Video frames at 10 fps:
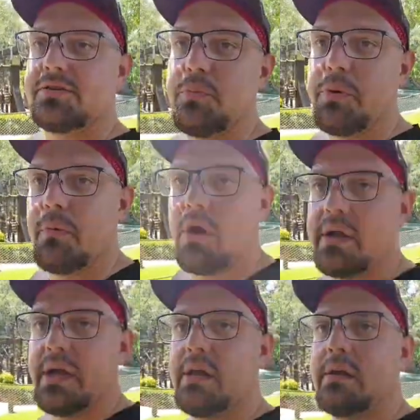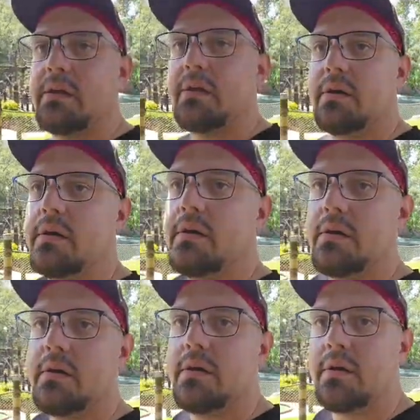supermarket
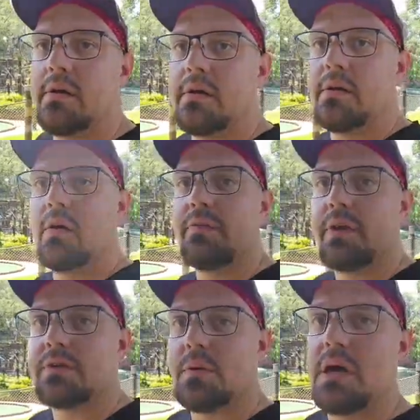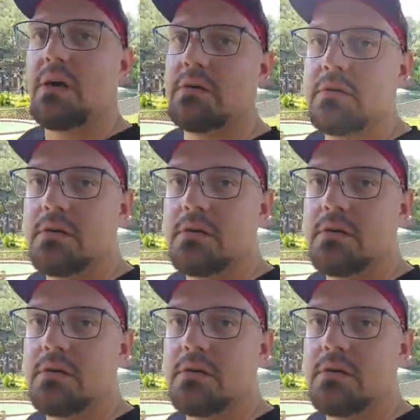over there as well,